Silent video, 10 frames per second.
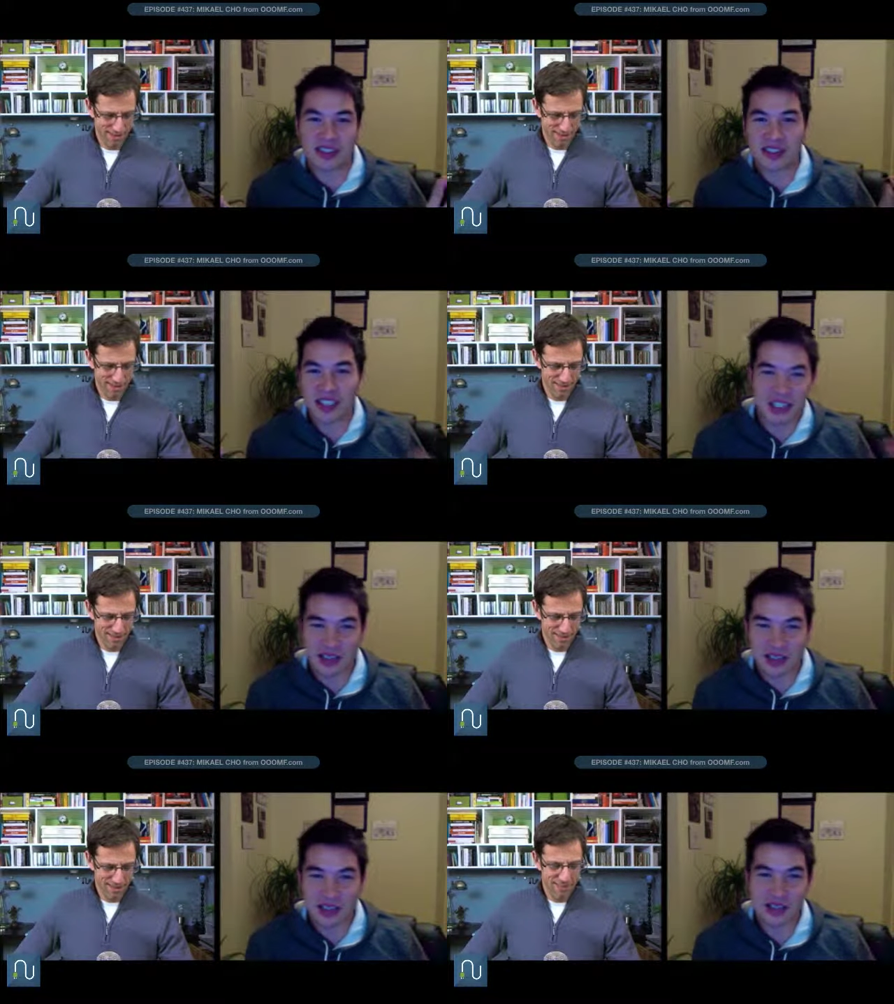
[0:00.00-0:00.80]
Speaker 1: okay,
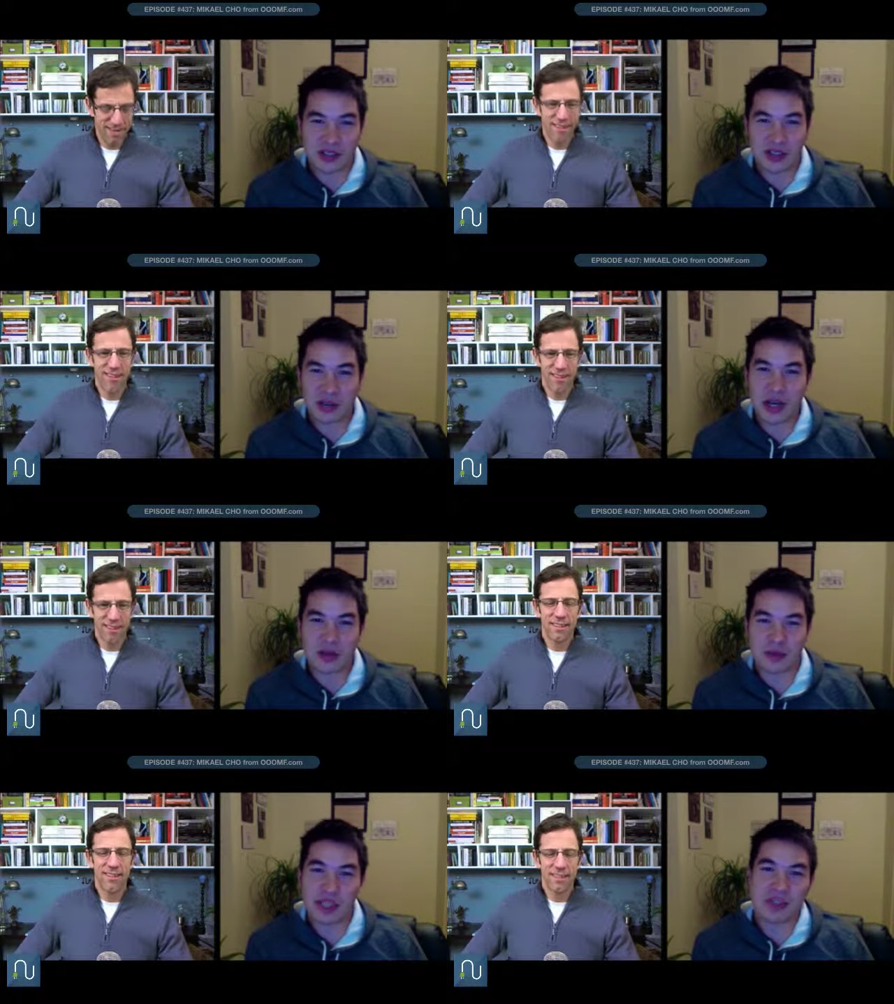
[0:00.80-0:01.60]
so there's there's a
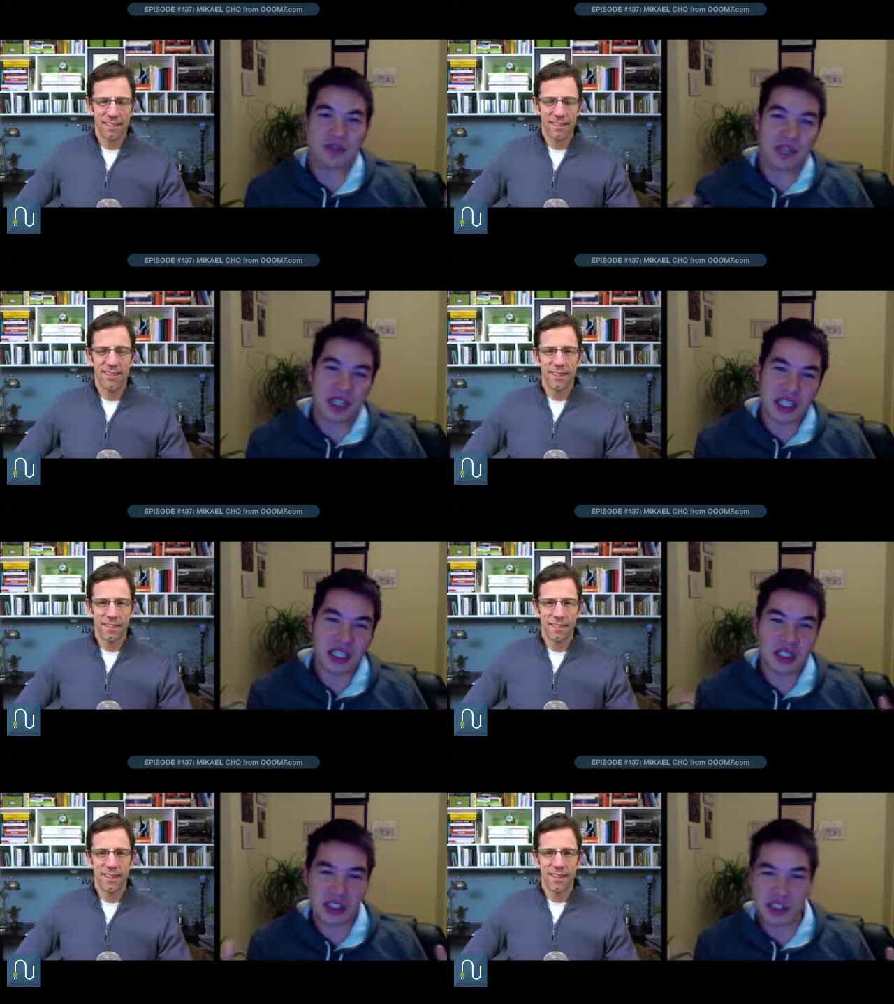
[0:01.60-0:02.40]
problem, and it's funny and
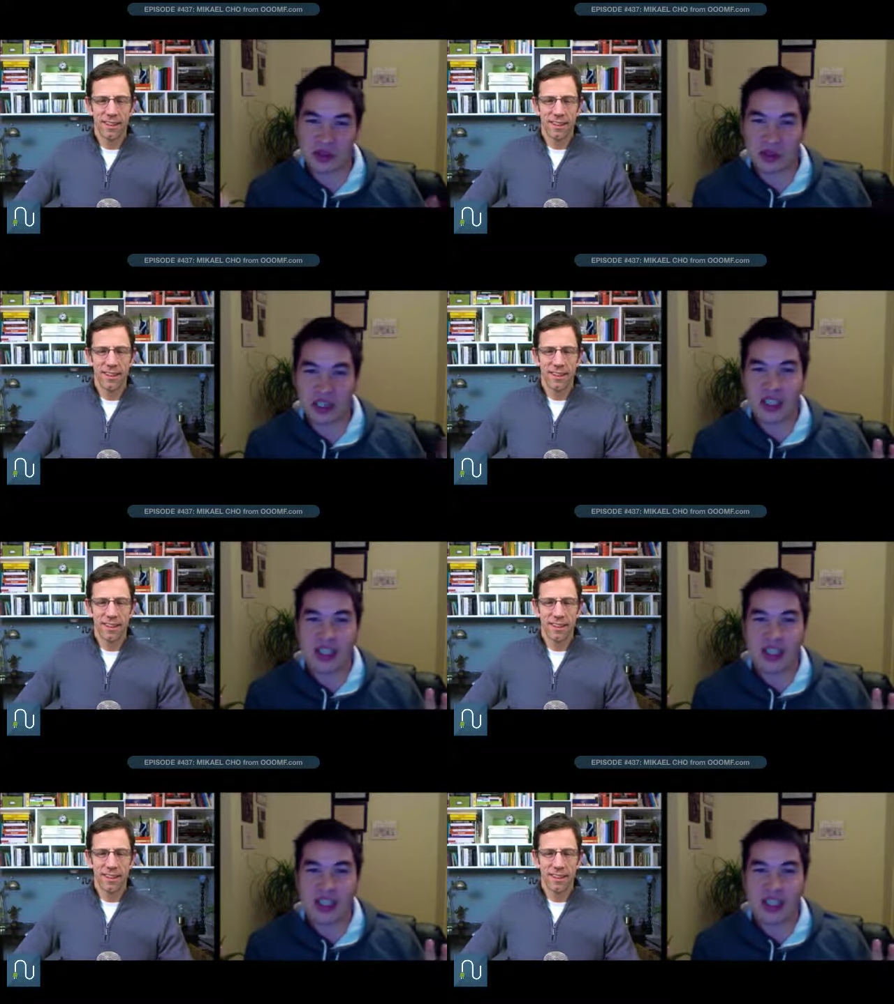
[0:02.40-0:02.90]
it's cute.